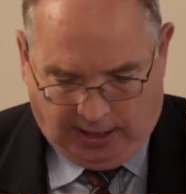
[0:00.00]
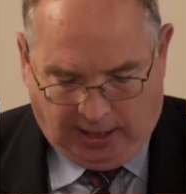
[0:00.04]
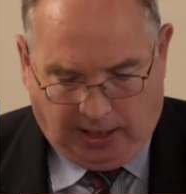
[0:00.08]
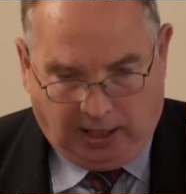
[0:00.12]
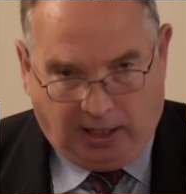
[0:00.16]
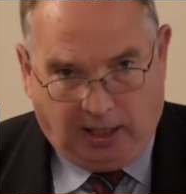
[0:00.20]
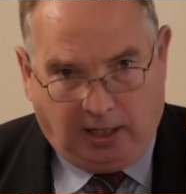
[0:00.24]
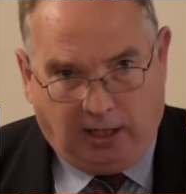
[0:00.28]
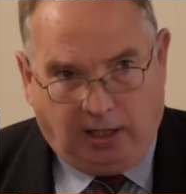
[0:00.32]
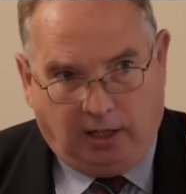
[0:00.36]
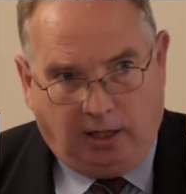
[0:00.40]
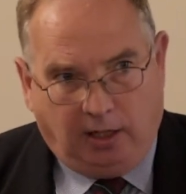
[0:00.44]

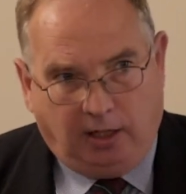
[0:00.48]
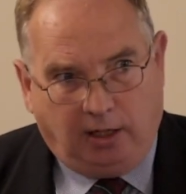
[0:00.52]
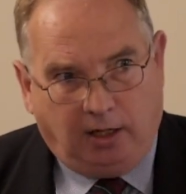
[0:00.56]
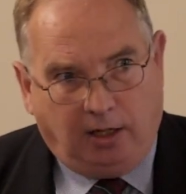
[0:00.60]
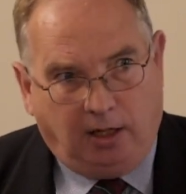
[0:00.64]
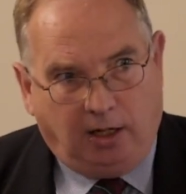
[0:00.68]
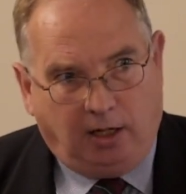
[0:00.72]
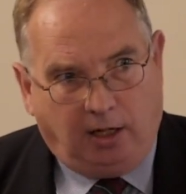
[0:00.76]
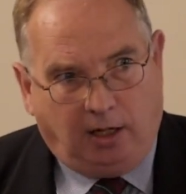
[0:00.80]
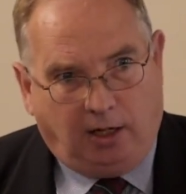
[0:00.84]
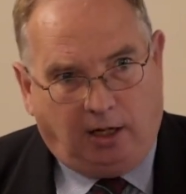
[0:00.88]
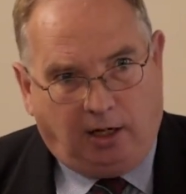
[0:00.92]

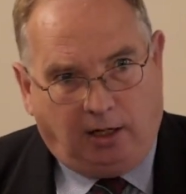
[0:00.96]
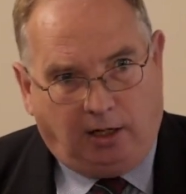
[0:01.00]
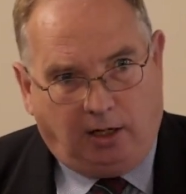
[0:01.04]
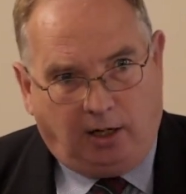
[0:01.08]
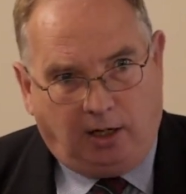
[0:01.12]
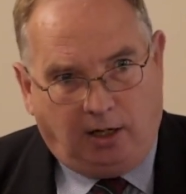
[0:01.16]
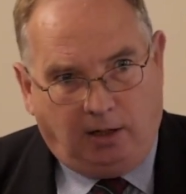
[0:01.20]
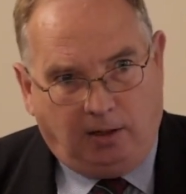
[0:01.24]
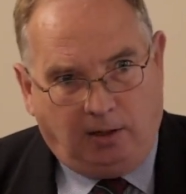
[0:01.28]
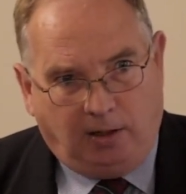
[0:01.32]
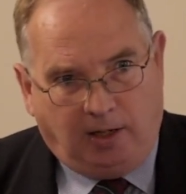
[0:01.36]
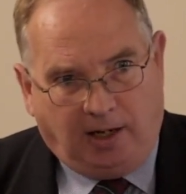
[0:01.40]

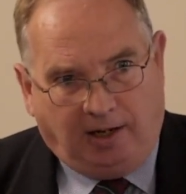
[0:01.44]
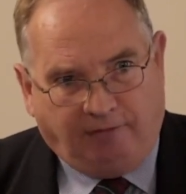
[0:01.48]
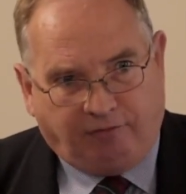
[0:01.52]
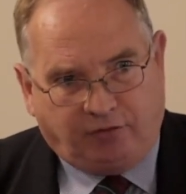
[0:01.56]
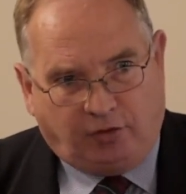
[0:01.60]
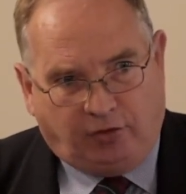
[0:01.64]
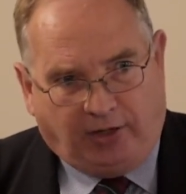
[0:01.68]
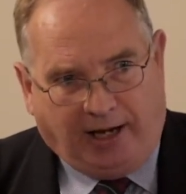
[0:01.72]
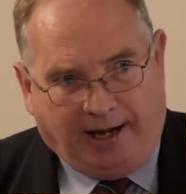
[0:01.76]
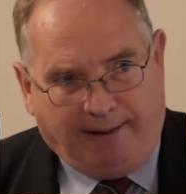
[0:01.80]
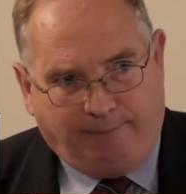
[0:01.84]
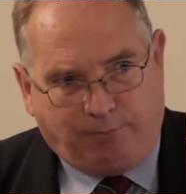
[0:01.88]

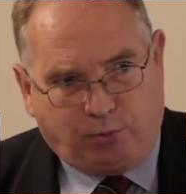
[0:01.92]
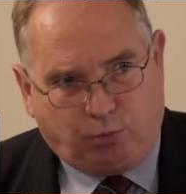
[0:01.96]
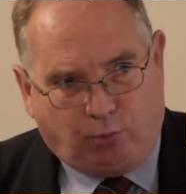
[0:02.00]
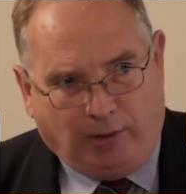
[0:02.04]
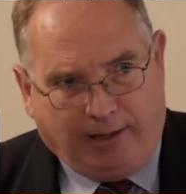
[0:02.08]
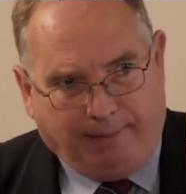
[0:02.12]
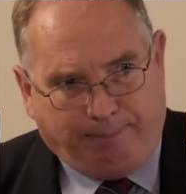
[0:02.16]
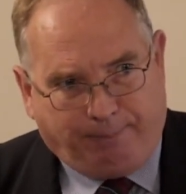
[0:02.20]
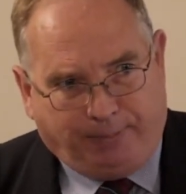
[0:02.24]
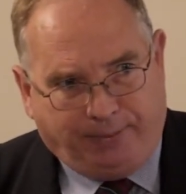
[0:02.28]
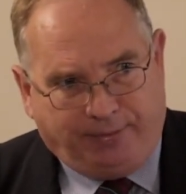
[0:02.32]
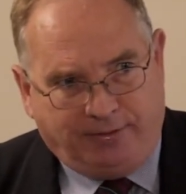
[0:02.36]
have grabbed
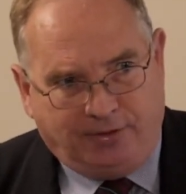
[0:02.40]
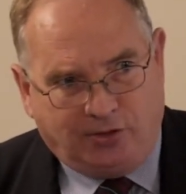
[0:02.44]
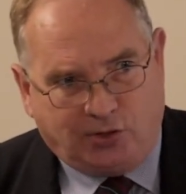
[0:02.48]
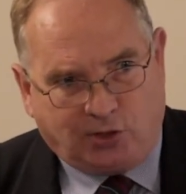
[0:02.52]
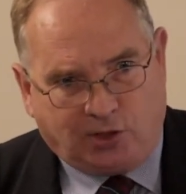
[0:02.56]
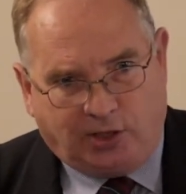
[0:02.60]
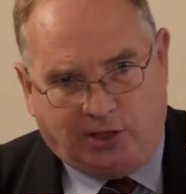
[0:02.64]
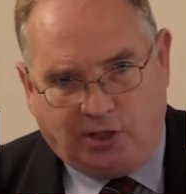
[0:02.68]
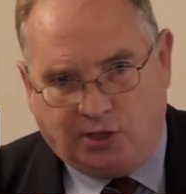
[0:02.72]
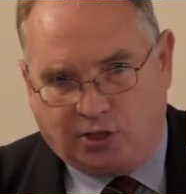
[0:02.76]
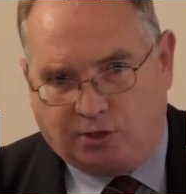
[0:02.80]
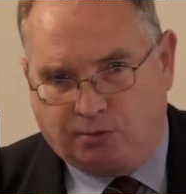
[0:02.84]

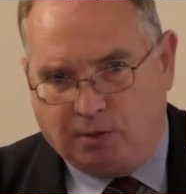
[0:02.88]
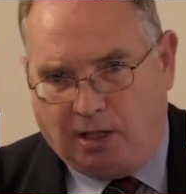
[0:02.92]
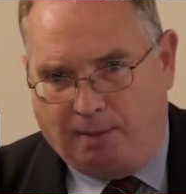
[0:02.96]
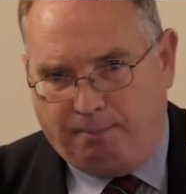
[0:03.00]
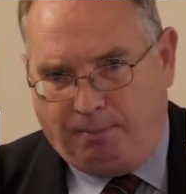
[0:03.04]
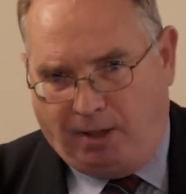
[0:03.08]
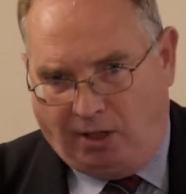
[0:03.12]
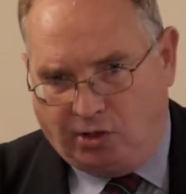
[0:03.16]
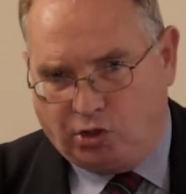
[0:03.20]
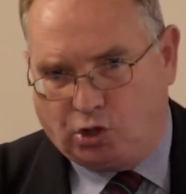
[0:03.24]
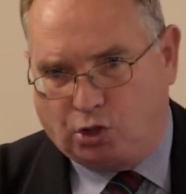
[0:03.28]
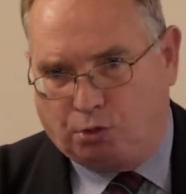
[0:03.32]
weapons, and it's a
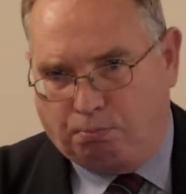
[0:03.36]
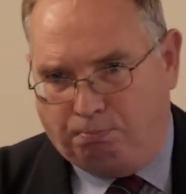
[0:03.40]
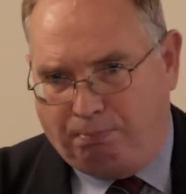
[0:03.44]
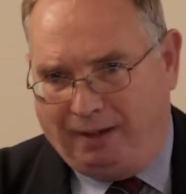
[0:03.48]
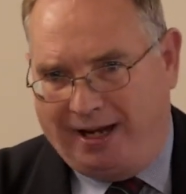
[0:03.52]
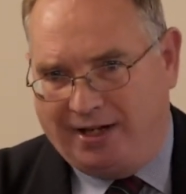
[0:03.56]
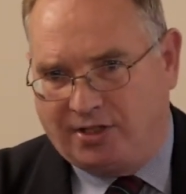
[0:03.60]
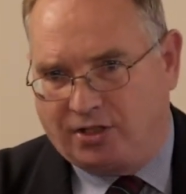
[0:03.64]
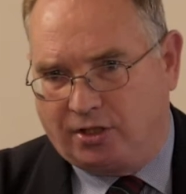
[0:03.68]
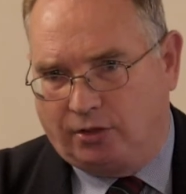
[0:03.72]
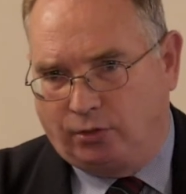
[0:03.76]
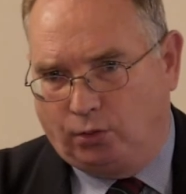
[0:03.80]
much
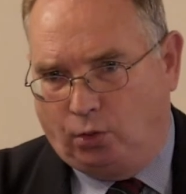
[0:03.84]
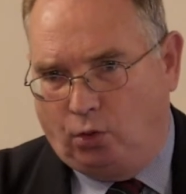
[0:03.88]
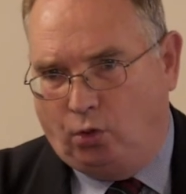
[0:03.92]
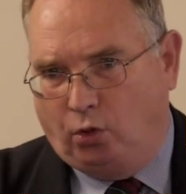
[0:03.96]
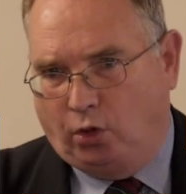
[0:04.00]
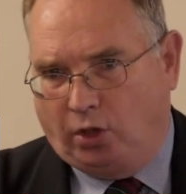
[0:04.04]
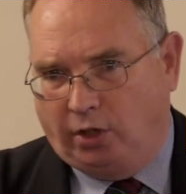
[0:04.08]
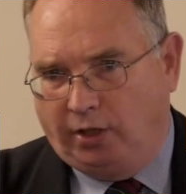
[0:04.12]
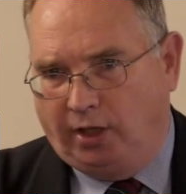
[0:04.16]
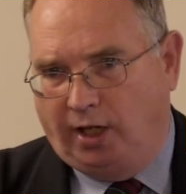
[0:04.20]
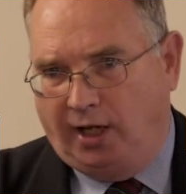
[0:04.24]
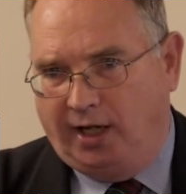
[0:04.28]
better
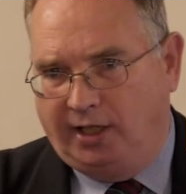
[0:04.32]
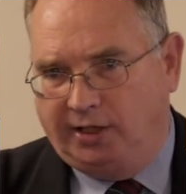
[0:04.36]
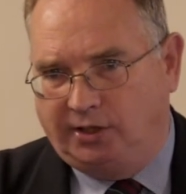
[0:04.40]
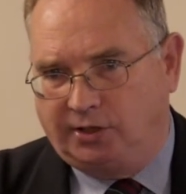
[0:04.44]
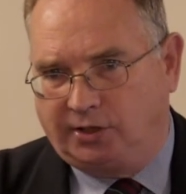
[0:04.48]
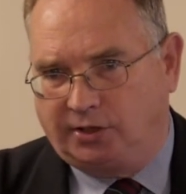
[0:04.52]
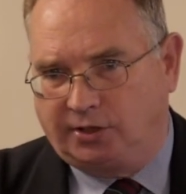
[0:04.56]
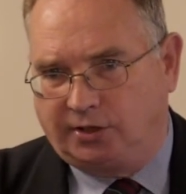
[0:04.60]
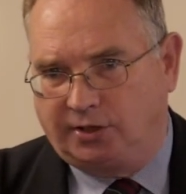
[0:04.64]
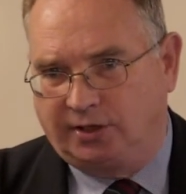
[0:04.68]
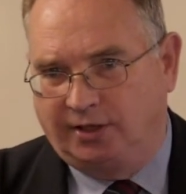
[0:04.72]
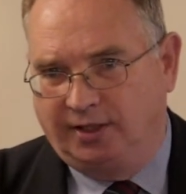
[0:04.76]

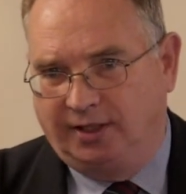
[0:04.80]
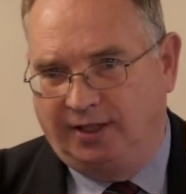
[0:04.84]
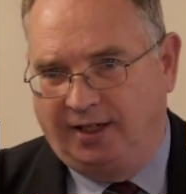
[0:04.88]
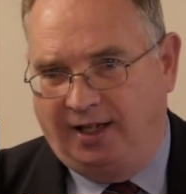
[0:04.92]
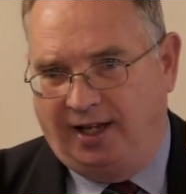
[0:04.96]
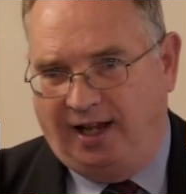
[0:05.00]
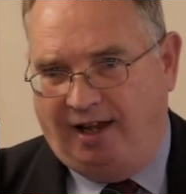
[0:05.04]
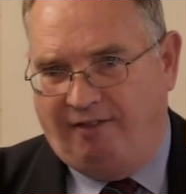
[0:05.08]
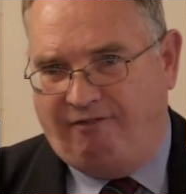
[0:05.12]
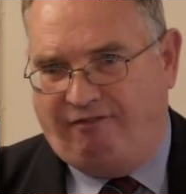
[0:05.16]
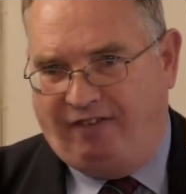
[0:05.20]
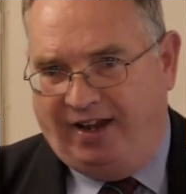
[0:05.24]
organized
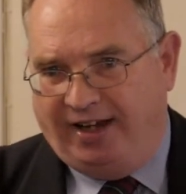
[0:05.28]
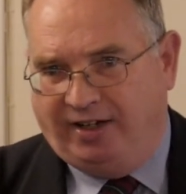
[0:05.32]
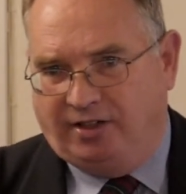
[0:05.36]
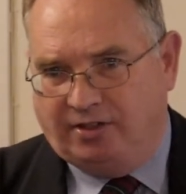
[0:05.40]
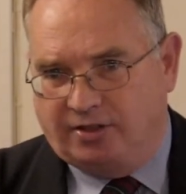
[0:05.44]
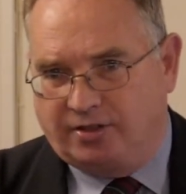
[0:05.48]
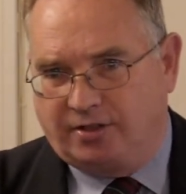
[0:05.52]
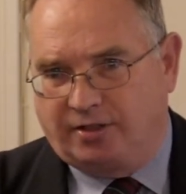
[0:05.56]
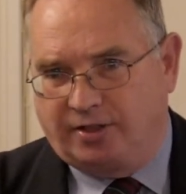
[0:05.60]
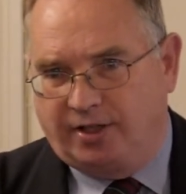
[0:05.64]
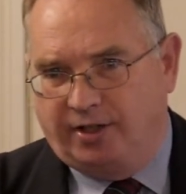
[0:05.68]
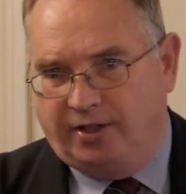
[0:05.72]

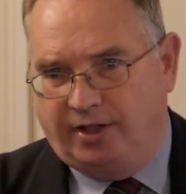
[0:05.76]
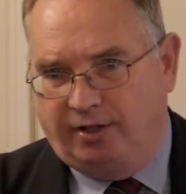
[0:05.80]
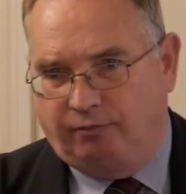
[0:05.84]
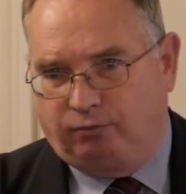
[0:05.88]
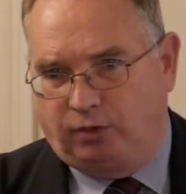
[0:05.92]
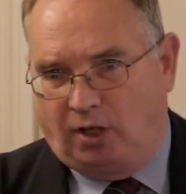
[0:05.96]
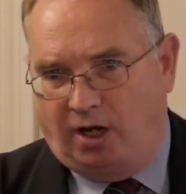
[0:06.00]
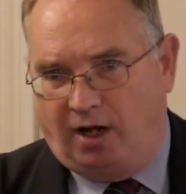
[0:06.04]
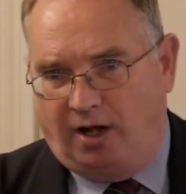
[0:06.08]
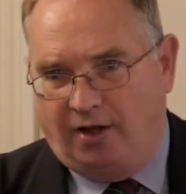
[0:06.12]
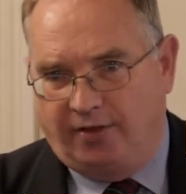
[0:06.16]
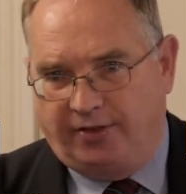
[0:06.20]
event than the
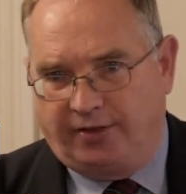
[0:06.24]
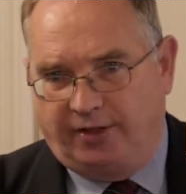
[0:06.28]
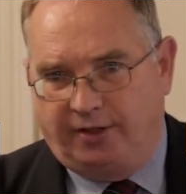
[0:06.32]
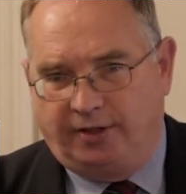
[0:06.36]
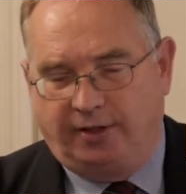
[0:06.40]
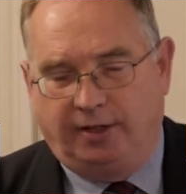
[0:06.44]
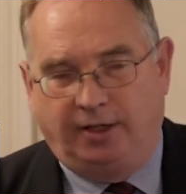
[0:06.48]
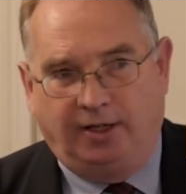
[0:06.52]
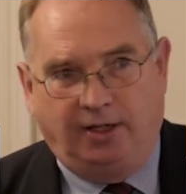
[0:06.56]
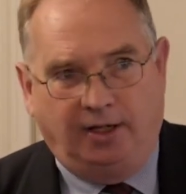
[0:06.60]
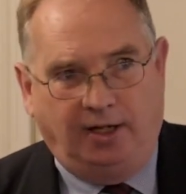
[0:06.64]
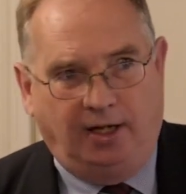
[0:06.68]

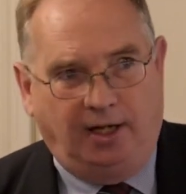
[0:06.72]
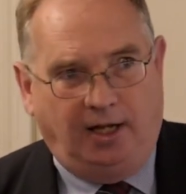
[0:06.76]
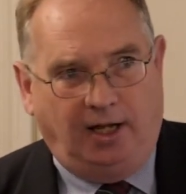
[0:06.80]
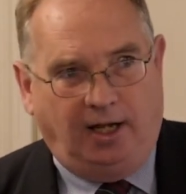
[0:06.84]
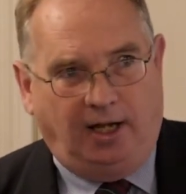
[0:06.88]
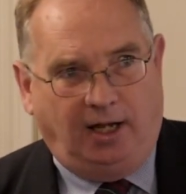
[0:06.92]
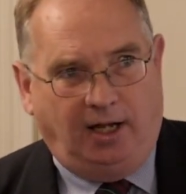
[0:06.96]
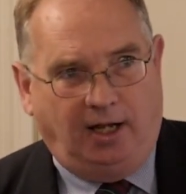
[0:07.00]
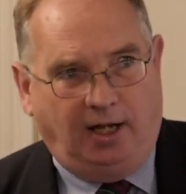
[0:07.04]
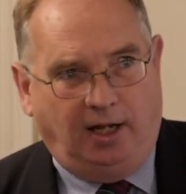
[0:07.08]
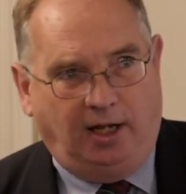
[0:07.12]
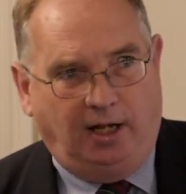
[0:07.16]
rather
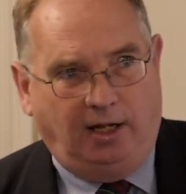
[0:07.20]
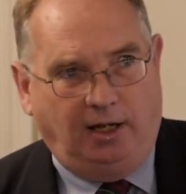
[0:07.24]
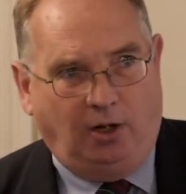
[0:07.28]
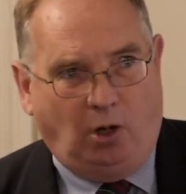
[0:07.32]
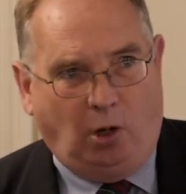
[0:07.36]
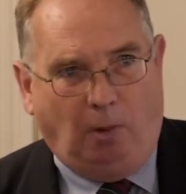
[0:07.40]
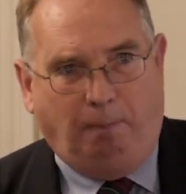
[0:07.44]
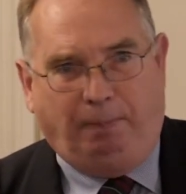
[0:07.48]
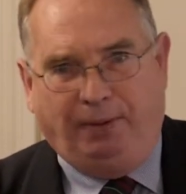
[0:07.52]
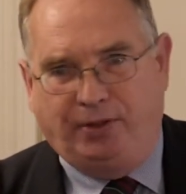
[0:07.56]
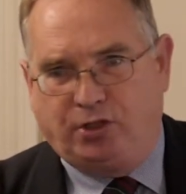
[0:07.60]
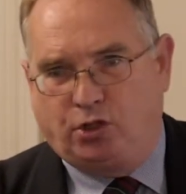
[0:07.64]

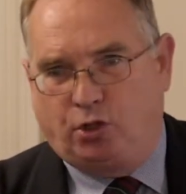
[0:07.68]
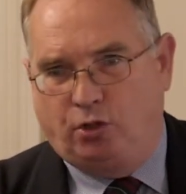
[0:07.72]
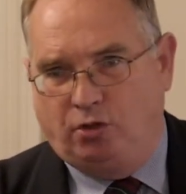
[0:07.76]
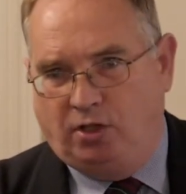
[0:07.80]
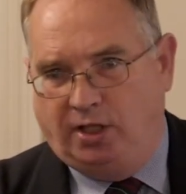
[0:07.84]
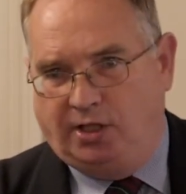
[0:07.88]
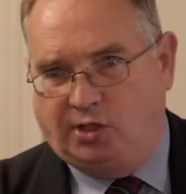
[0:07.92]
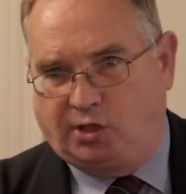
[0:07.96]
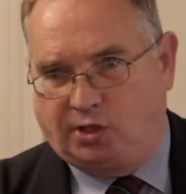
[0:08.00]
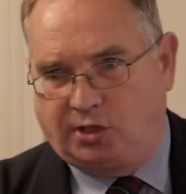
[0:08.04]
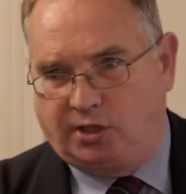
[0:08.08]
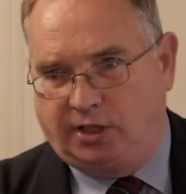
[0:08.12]

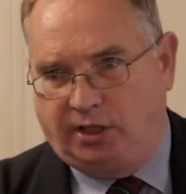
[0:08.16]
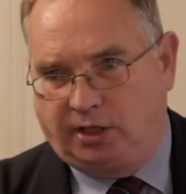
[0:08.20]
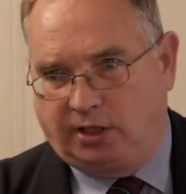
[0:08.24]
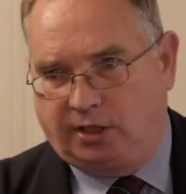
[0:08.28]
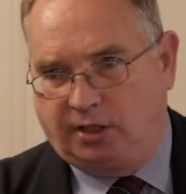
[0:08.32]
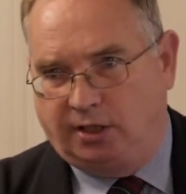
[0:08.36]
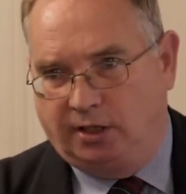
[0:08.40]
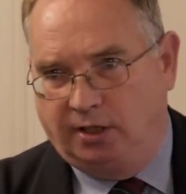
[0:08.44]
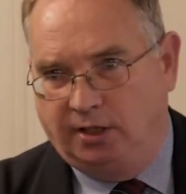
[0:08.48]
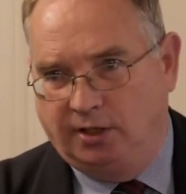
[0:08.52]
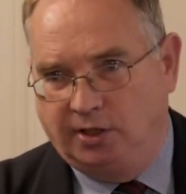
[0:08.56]
opportunistic